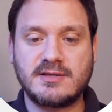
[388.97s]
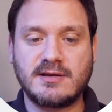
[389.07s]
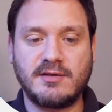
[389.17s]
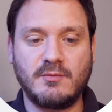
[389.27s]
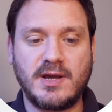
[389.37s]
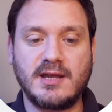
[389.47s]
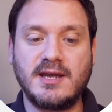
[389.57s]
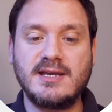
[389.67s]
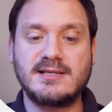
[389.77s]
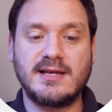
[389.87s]
so that we can
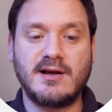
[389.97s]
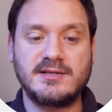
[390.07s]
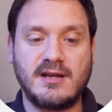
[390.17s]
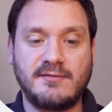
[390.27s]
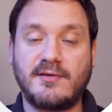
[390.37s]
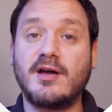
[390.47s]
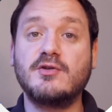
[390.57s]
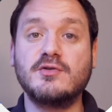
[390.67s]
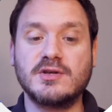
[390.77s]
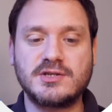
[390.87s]
easily identify
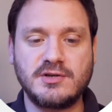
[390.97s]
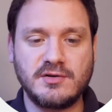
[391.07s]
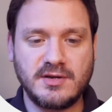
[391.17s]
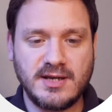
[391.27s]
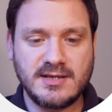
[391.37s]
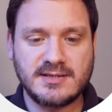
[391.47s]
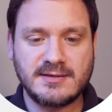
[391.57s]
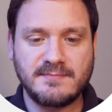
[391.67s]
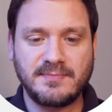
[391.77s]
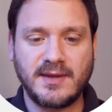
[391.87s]
who the student is.